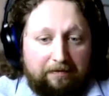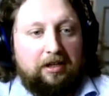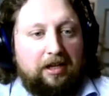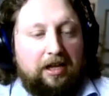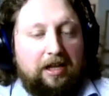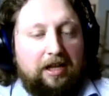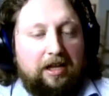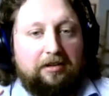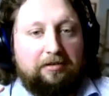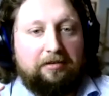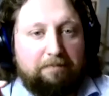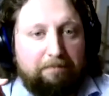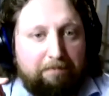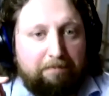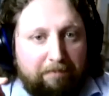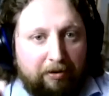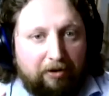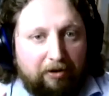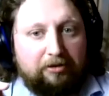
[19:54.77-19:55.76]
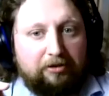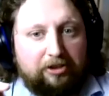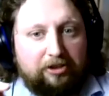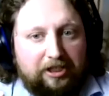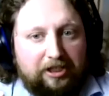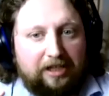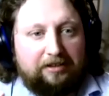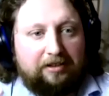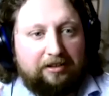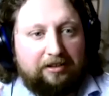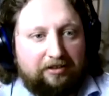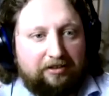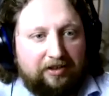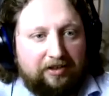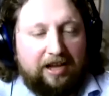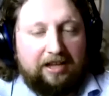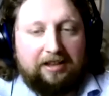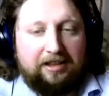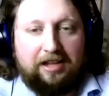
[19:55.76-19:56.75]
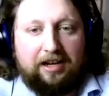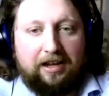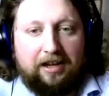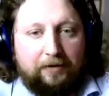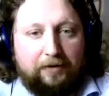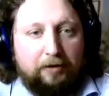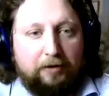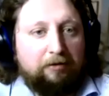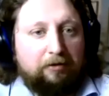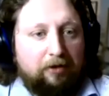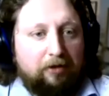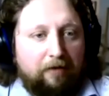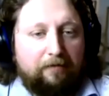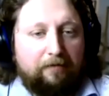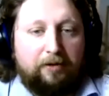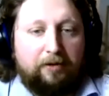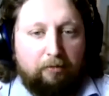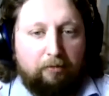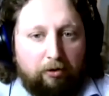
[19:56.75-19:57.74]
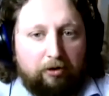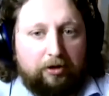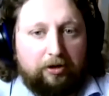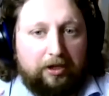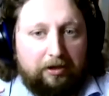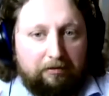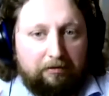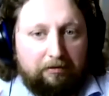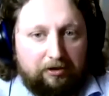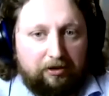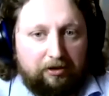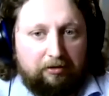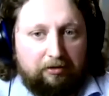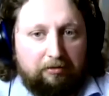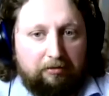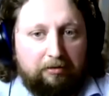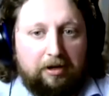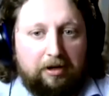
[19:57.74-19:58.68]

it is bullshit to say that if you love the work you do,